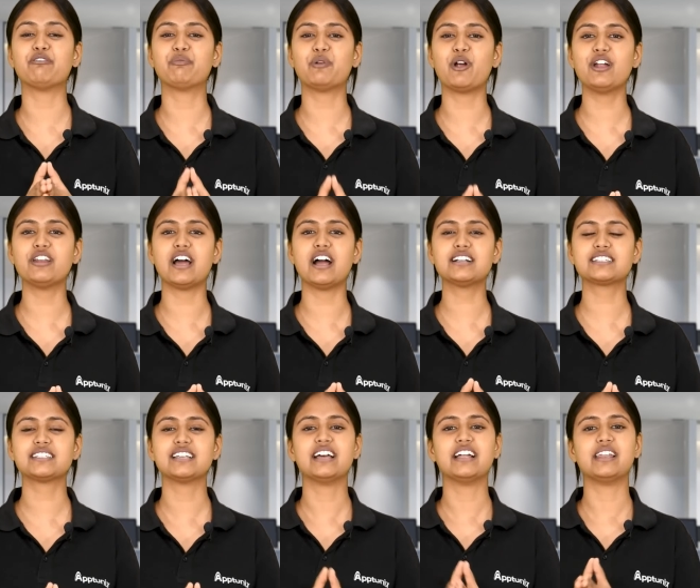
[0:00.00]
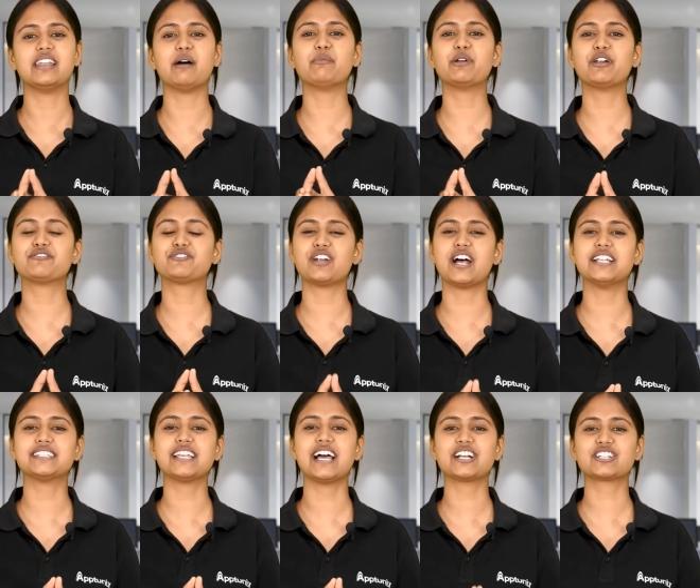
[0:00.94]
of products, number of
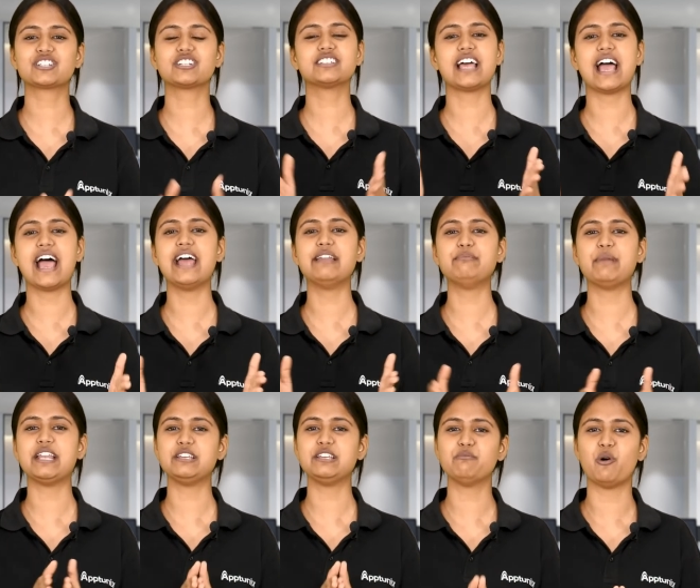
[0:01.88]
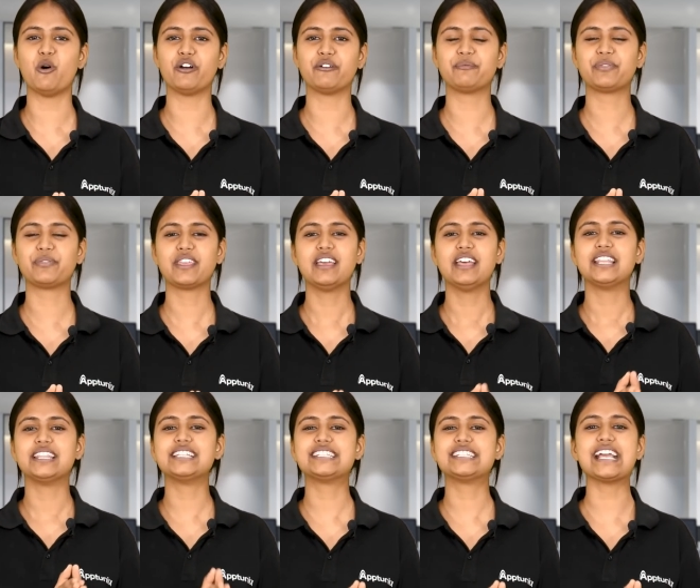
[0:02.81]
transactions, and many more.
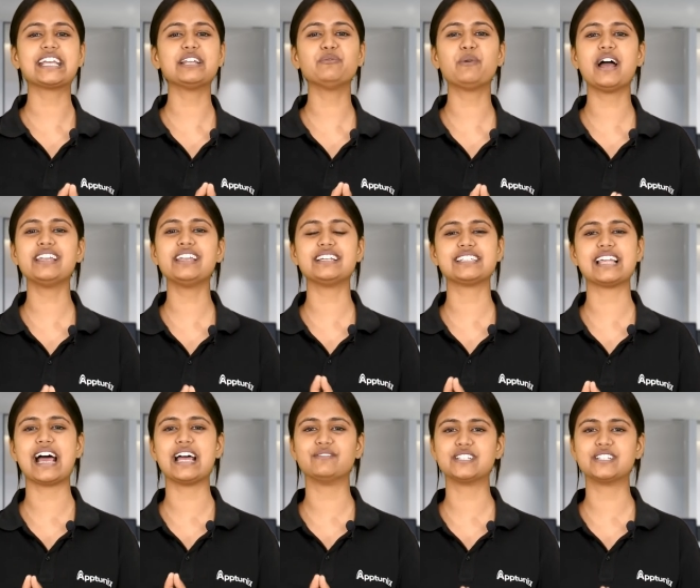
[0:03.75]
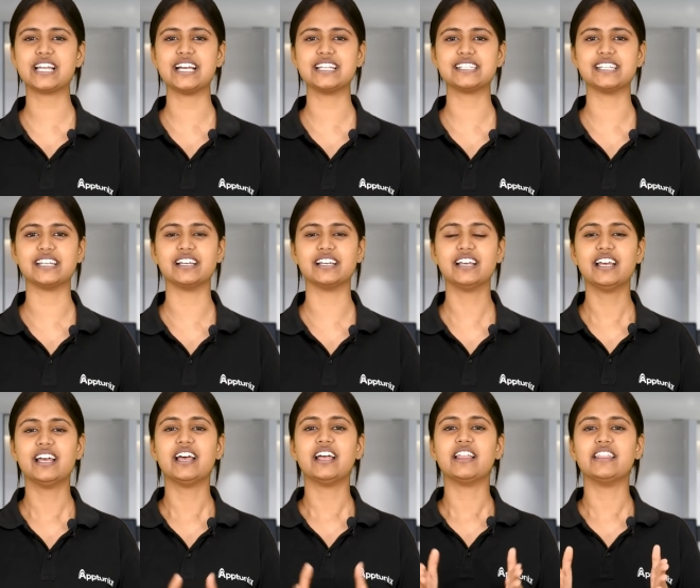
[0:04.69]
The second one is advertising.
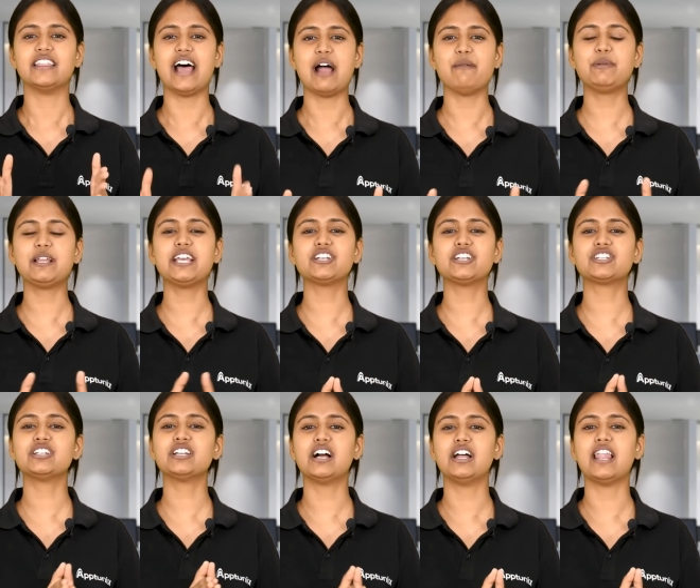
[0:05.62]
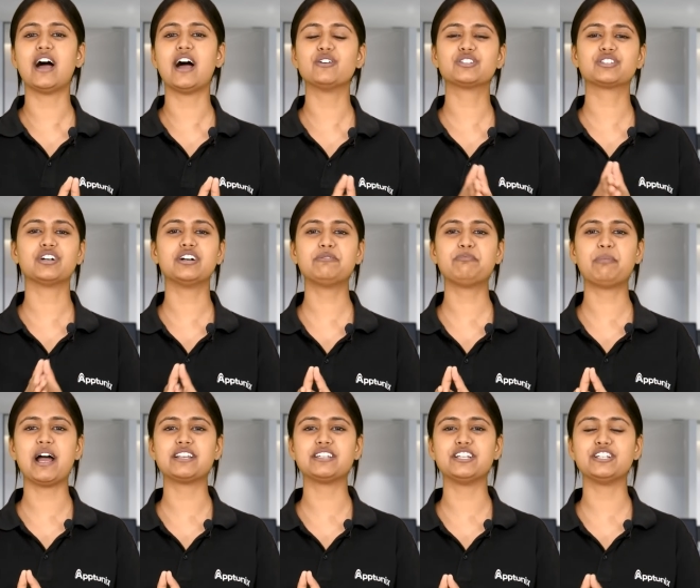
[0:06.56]
The application allows third
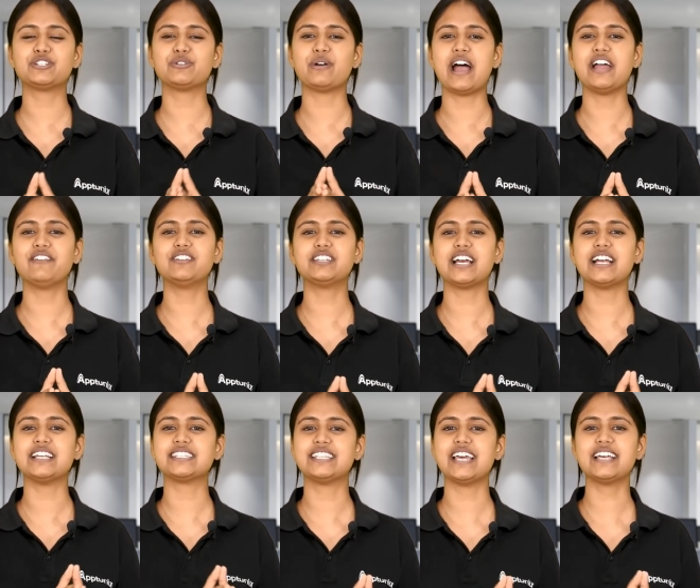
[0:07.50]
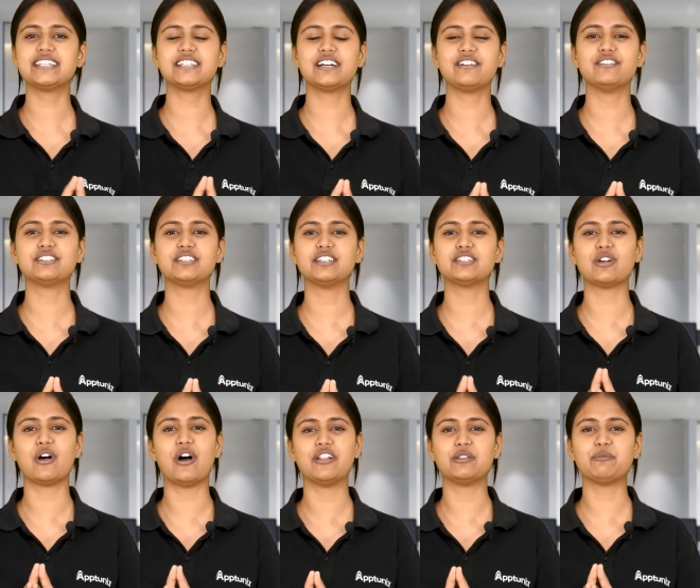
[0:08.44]
parties to advertise their
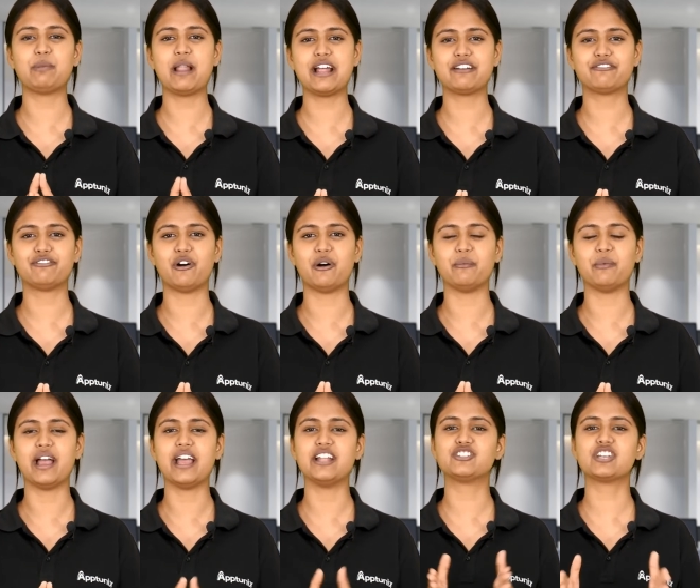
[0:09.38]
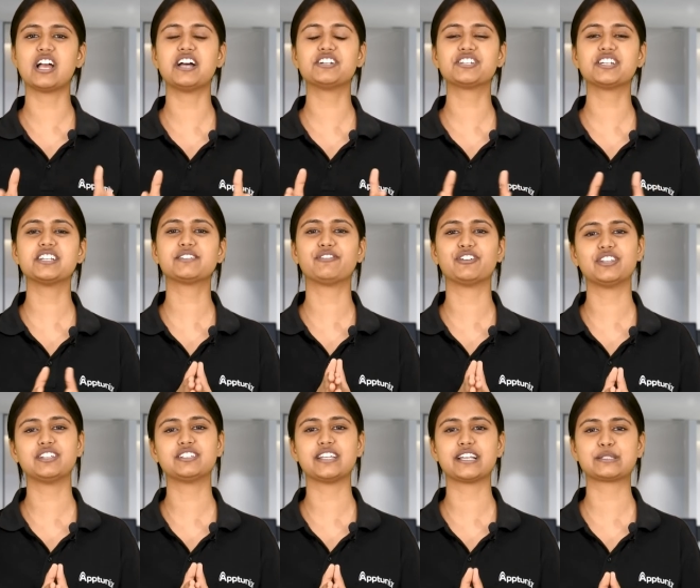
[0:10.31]
services on the platform and charges for
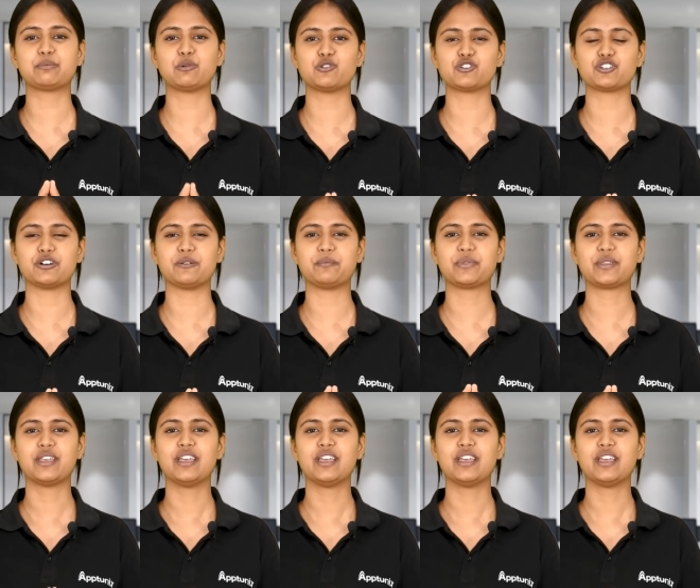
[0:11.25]
this exposure.